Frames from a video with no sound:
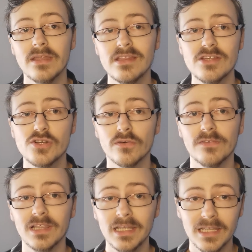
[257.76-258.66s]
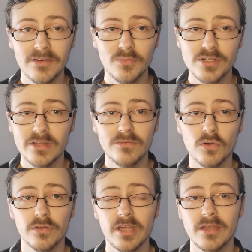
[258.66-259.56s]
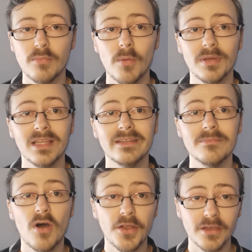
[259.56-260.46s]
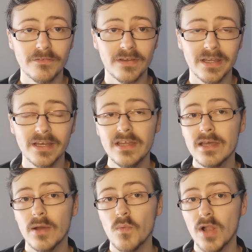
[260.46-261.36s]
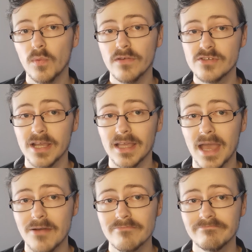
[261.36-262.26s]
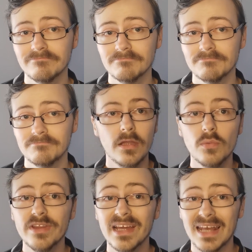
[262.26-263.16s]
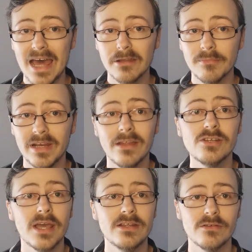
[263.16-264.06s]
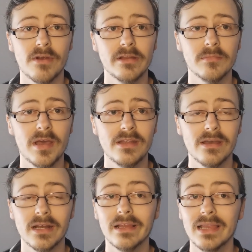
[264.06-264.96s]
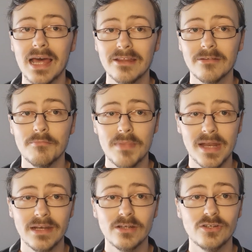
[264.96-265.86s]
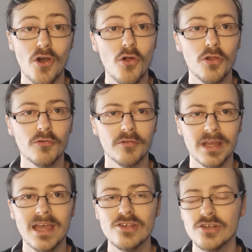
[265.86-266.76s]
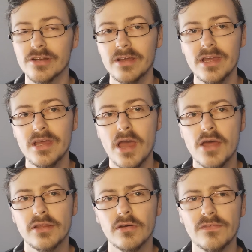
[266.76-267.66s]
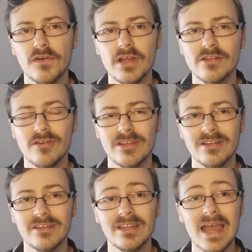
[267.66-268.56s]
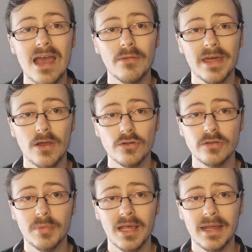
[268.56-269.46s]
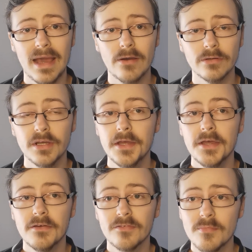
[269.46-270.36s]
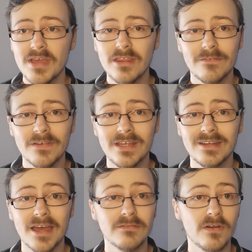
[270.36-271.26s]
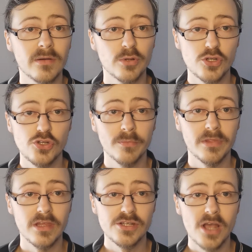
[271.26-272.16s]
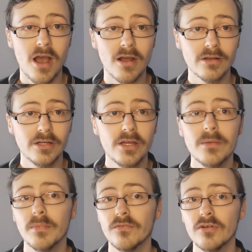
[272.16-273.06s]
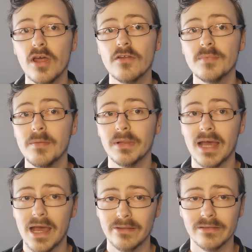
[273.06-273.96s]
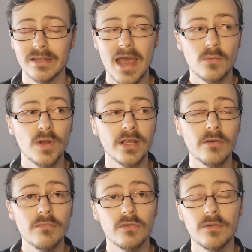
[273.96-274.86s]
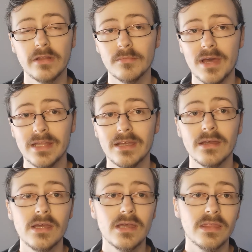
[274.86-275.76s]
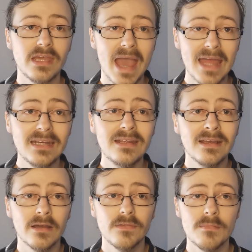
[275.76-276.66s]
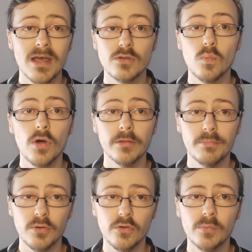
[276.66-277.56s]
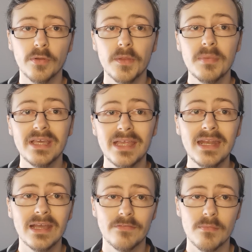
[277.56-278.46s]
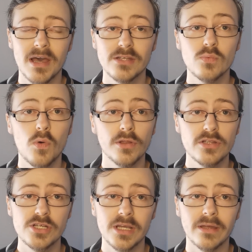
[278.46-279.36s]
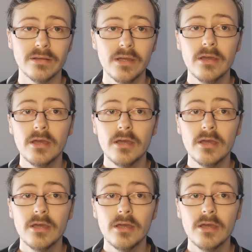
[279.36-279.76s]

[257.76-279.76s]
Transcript: This is short for Lilith, which is of course a popular demonic figure and well worth checking out. This was a last minute change at WrestleMania and a last minute doll creation, so it's very interesting to see how they're going to play it out. For me, The Fiend has very much jumped the shark, but for a lot of people it hasn't, and when it comes to WrestleMania, the ending of the match was booed, but the beginning of the match was cheered.